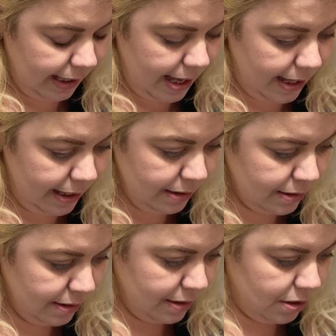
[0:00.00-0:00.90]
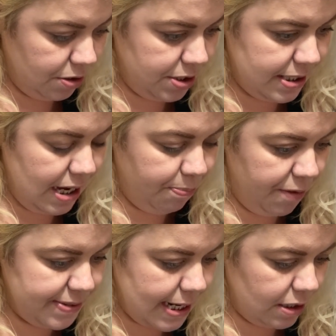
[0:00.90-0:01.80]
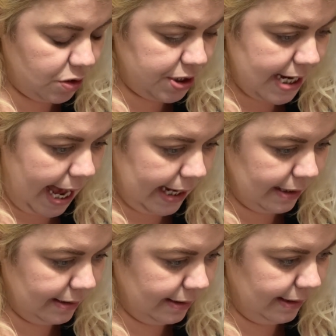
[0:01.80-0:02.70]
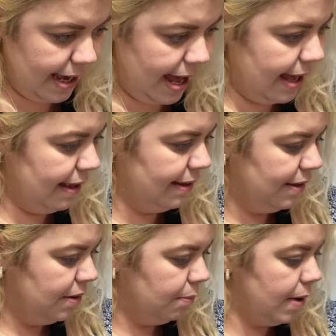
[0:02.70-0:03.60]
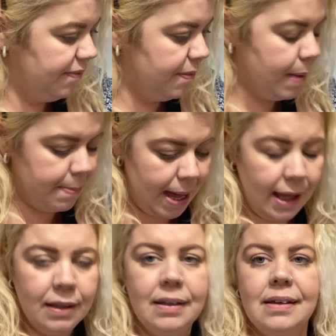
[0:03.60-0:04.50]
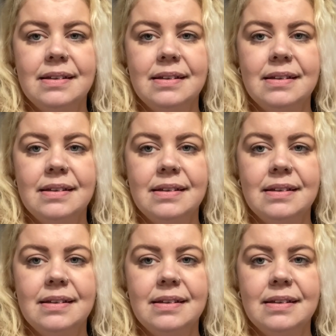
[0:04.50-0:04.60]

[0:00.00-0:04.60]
yeah want to see if brother's had a good day yeah wait for mama